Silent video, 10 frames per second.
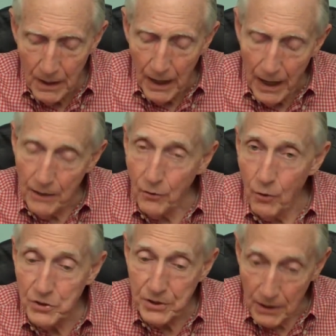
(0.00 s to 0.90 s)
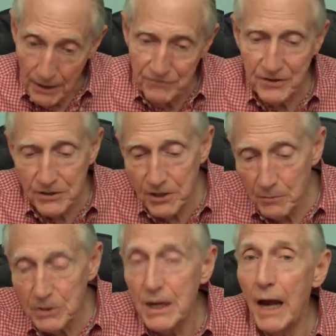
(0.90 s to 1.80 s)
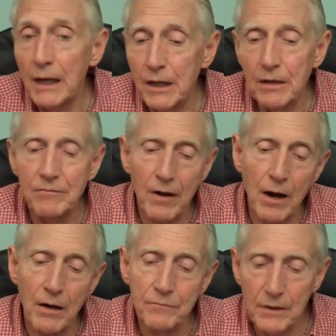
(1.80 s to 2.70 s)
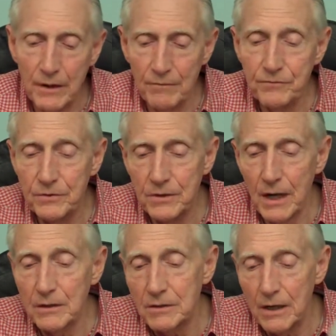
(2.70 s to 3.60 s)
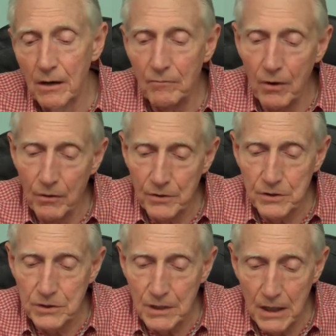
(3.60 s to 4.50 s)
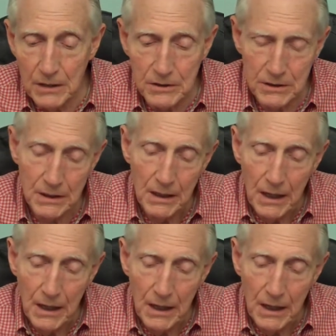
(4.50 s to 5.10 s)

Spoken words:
And of course the lymph system is highly involved. The lymph takes care of all these things.